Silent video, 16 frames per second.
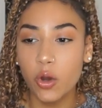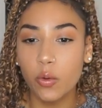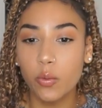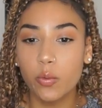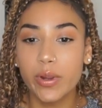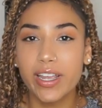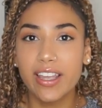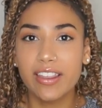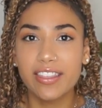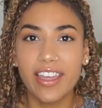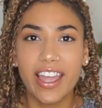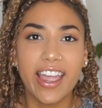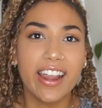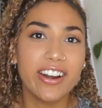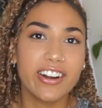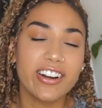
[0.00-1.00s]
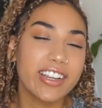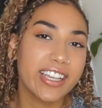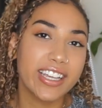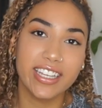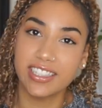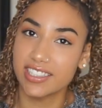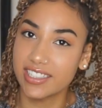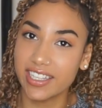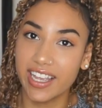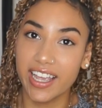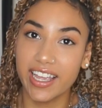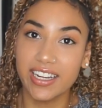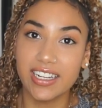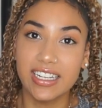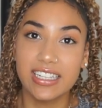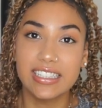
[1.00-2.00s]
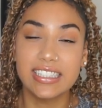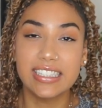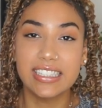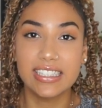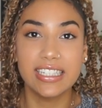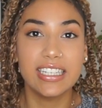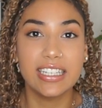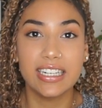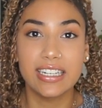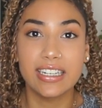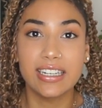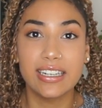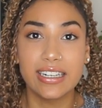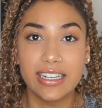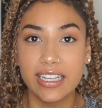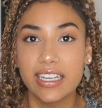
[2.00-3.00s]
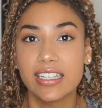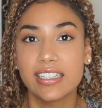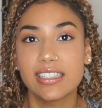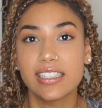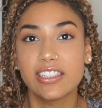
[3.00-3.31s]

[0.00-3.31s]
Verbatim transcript: with arrogance and conceitedness.